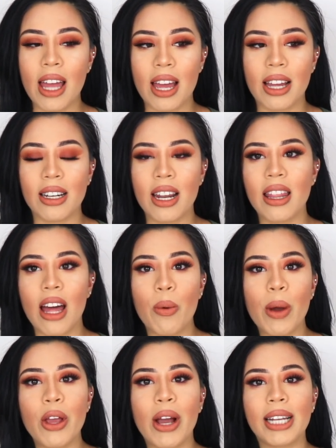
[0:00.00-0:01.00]
And that
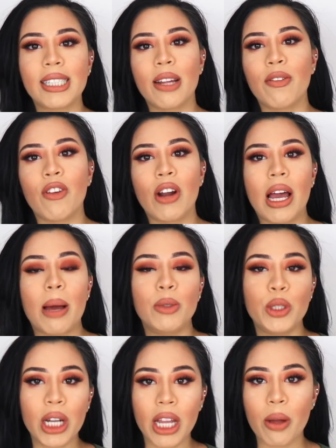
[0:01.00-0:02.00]
way you guys can feel like
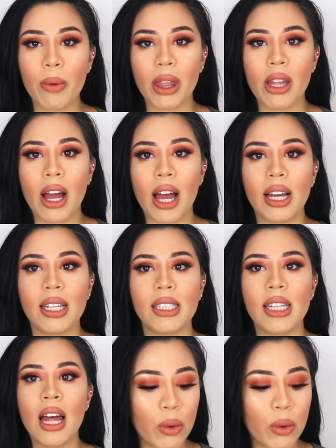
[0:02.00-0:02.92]
I'm drinking with you guys.